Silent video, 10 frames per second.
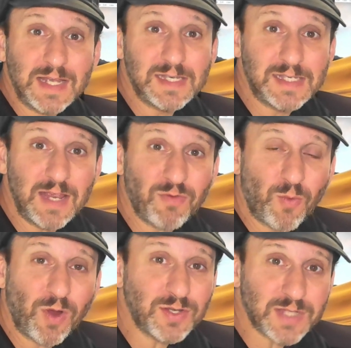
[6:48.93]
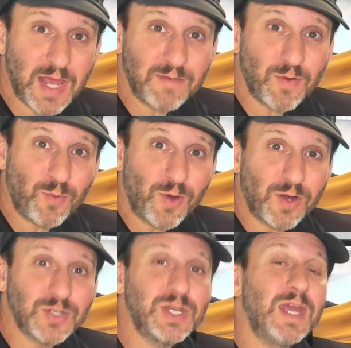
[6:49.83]
See if it works, and if it
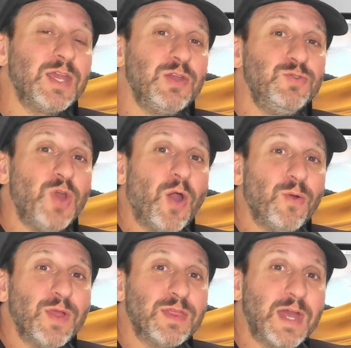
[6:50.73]
works, you know